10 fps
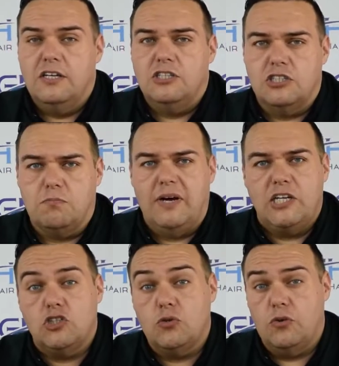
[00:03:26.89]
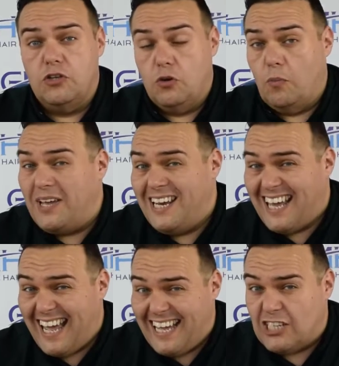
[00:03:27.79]
just make sure that you're being
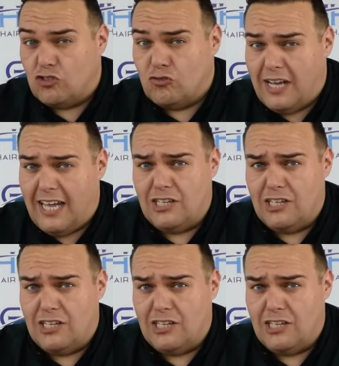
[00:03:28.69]
extra